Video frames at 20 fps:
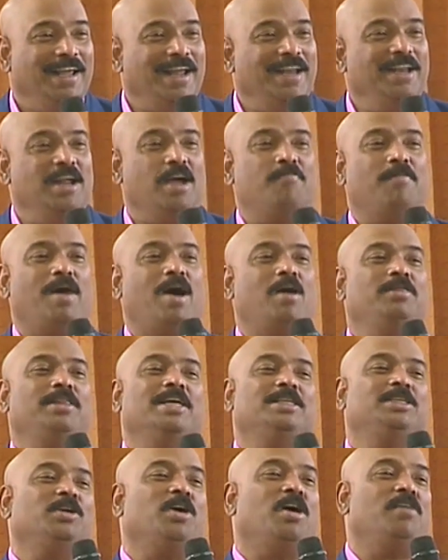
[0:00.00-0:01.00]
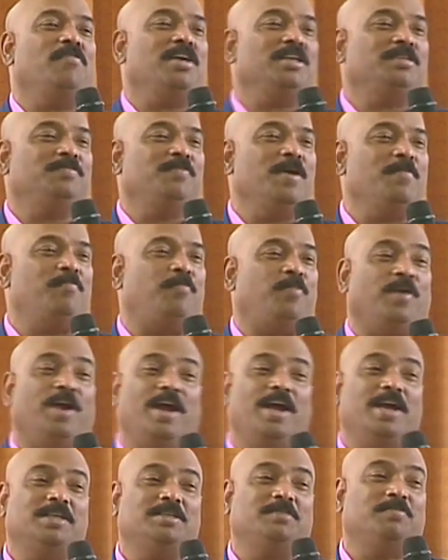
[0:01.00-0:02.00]
in your mouth there should always be
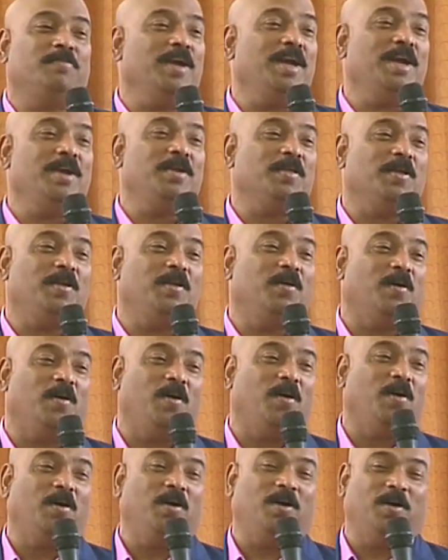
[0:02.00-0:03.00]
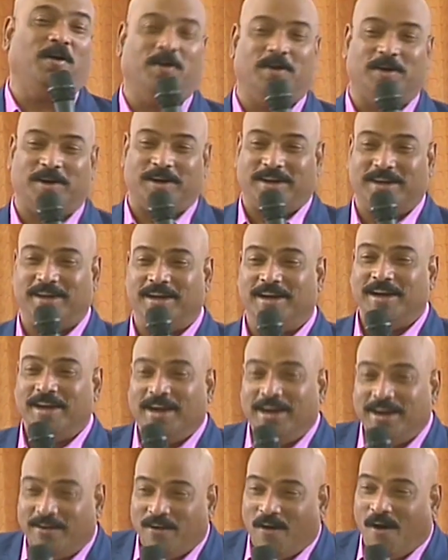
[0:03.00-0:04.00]
praise be to the Lord.
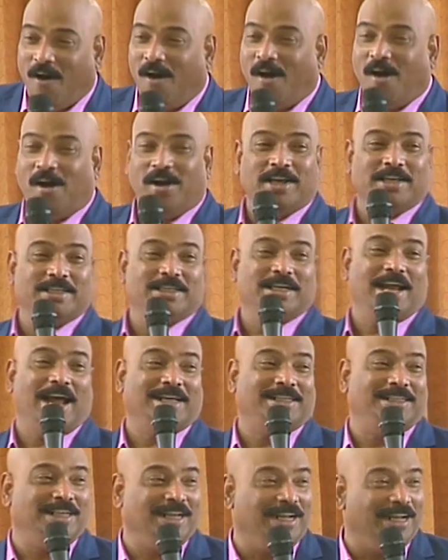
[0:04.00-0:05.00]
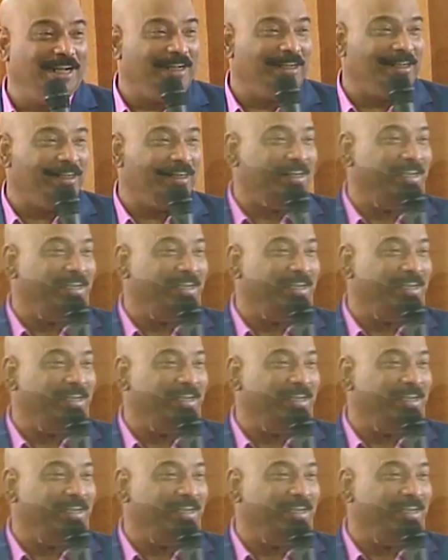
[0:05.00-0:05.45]
God is in action.